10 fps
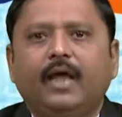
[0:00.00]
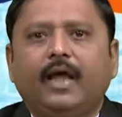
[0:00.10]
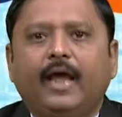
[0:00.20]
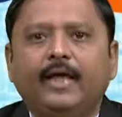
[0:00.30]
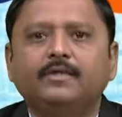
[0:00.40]

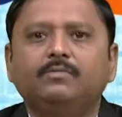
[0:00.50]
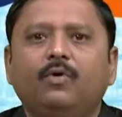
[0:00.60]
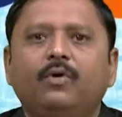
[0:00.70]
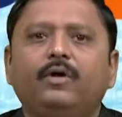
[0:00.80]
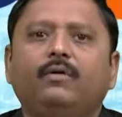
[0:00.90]
As
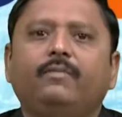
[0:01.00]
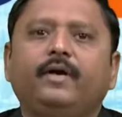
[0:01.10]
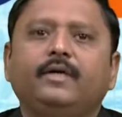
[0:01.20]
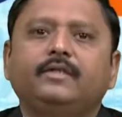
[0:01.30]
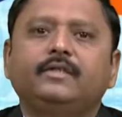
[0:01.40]
modern
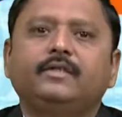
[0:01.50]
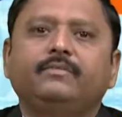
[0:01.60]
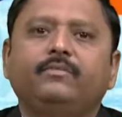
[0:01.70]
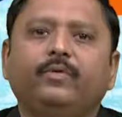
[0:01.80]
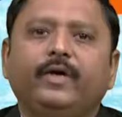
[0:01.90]
operating
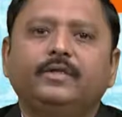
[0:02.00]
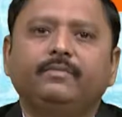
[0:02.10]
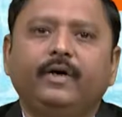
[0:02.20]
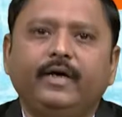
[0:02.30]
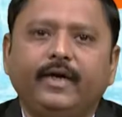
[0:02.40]
system provides
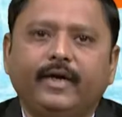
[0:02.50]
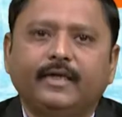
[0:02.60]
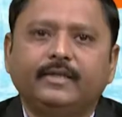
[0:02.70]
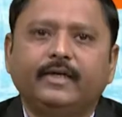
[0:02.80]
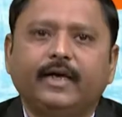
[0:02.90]

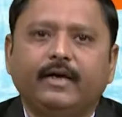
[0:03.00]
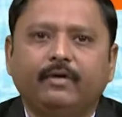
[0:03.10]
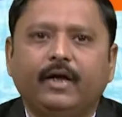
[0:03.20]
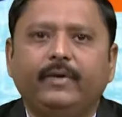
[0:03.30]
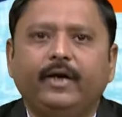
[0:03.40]
multitasking
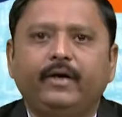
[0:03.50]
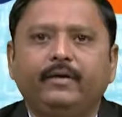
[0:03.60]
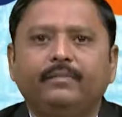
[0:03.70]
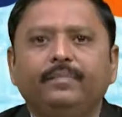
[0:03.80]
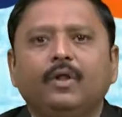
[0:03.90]
environment,
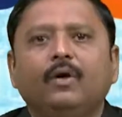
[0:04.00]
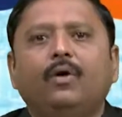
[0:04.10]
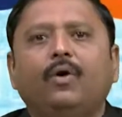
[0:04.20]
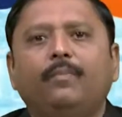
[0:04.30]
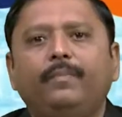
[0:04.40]

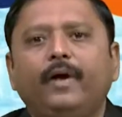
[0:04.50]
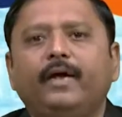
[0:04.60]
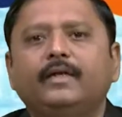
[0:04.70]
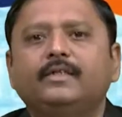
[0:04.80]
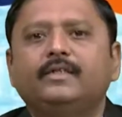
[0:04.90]

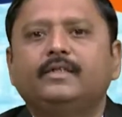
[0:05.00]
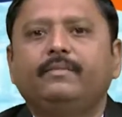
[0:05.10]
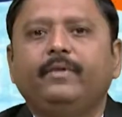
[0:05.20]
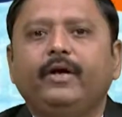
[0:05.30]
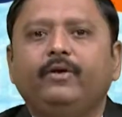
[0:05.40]
operating
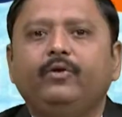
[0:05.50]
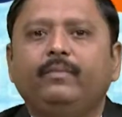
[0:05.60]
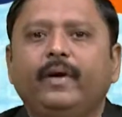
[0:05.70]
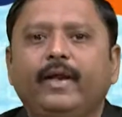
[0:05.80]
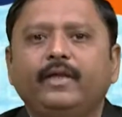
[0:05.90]
system need to
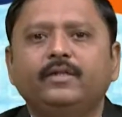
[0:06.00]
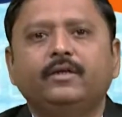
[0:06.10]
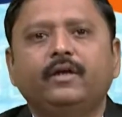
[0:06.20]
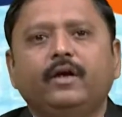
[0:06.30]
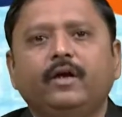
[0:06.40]
manage
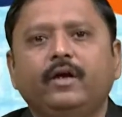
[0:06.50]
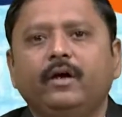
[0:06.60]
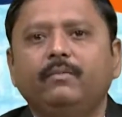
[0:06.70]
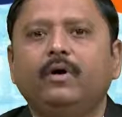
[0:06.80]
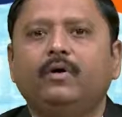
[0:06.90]

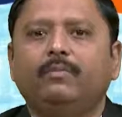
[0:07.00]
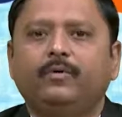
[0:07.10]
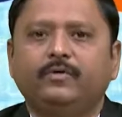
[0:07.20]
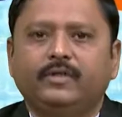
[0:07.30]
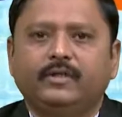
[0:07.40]
number of
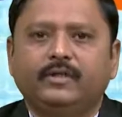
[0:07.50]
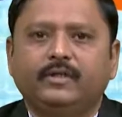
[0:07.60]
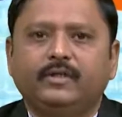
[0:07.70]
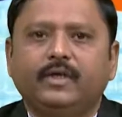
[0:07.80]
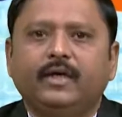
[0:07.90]

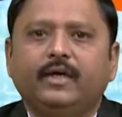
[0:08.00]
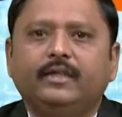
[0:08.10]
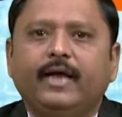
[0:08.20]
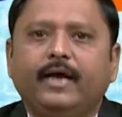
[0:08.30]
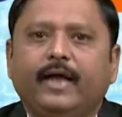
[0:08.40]
processes
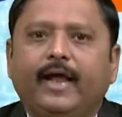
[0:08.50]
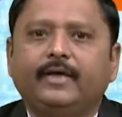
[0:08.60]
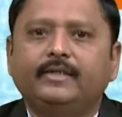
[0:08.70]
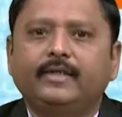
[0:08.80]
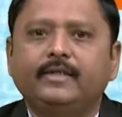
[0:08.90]
that
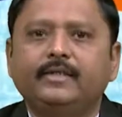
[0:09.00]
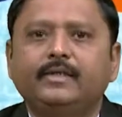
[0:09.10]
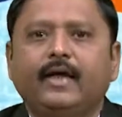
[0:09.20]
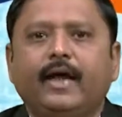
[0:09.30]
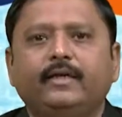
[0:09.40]
exist
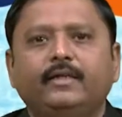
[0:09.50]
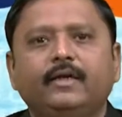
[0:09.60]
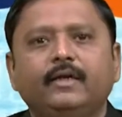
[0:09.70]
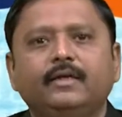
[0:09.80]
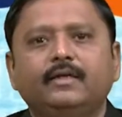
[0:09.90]
at
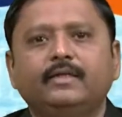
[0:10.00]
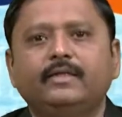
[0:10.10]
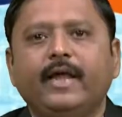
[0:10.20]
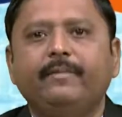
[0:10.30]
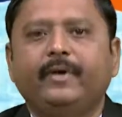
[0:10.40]
the
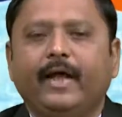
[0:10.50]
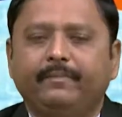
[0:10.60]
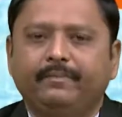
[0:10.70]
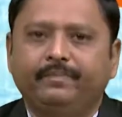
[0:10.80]
same time.